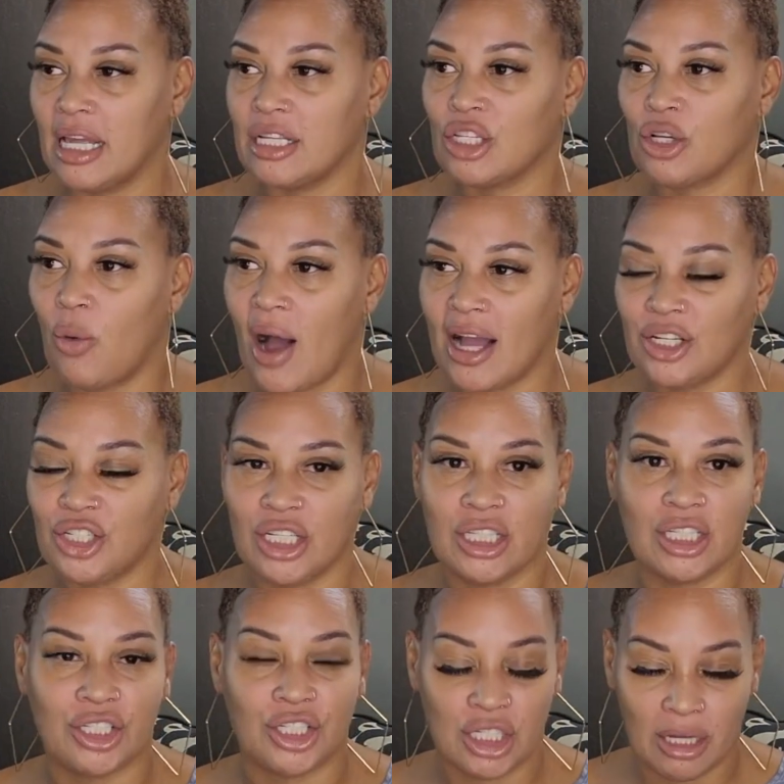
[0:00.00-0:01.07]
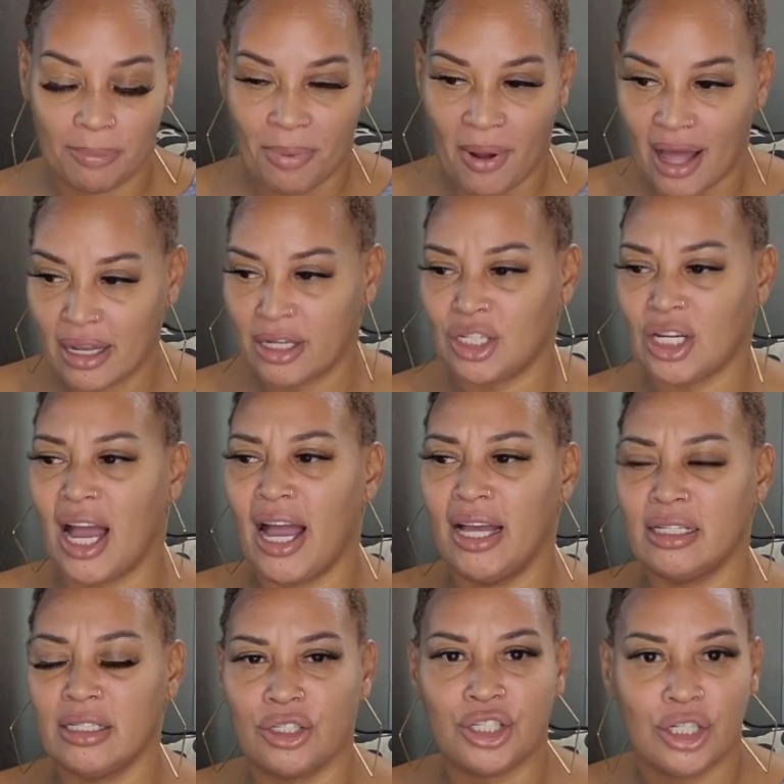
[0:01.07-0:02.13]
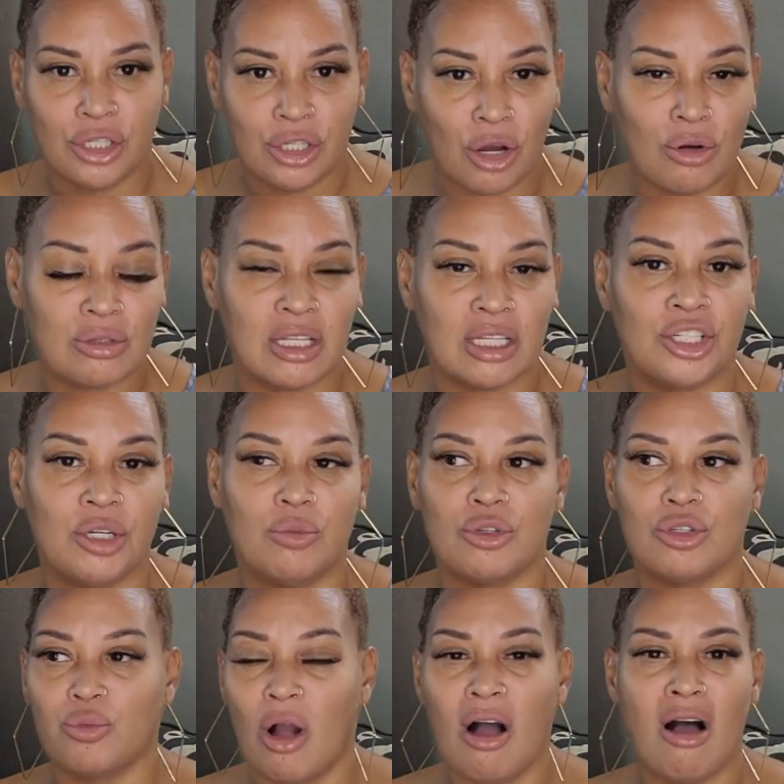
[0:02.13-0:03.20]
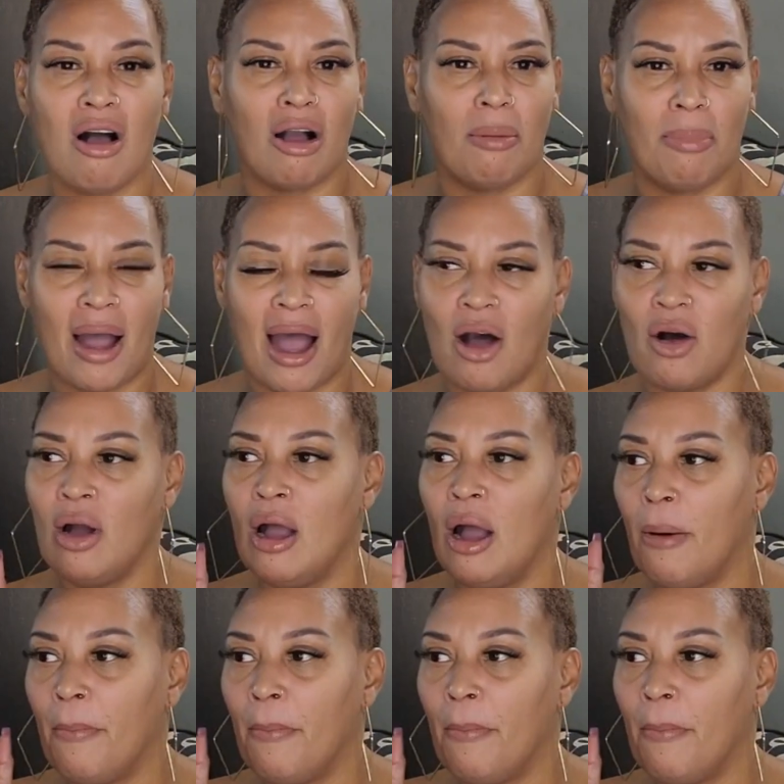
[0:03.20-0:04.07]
They squashed it, that she apologized, and she knows that she was wrong about